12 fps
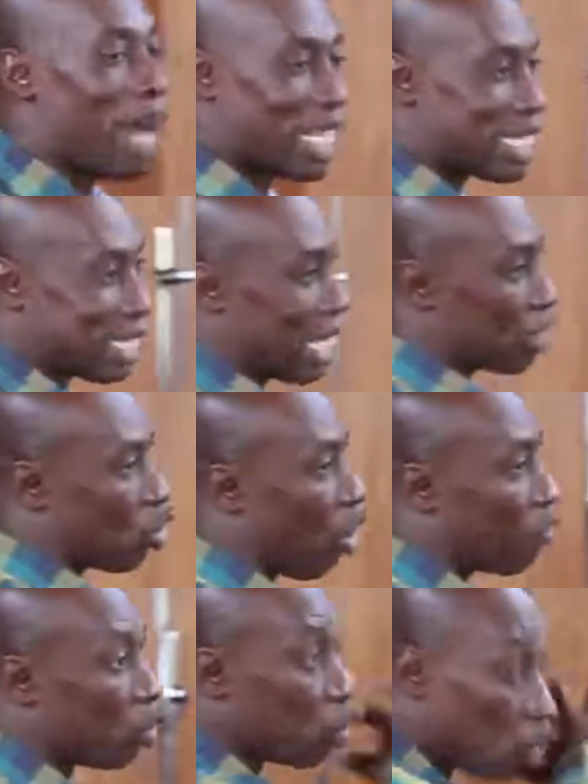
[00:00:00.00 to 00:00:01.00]
a mindset
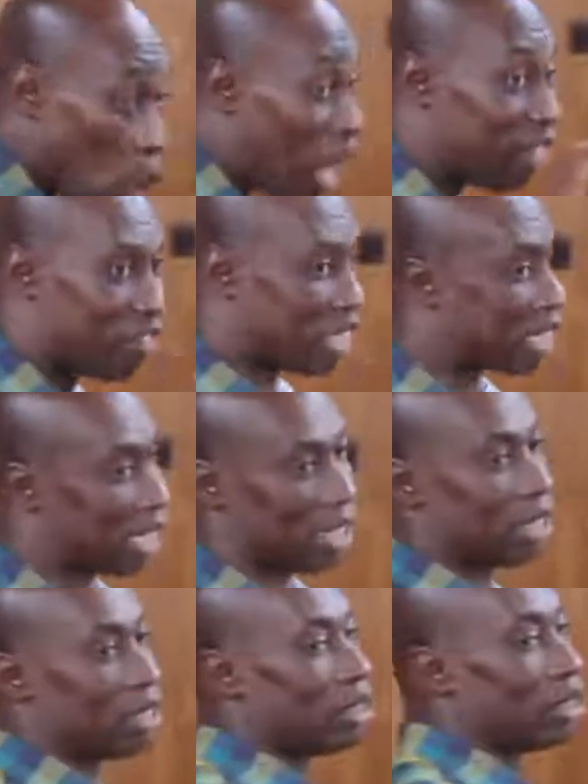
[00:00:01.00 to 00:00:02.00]
of you know everything,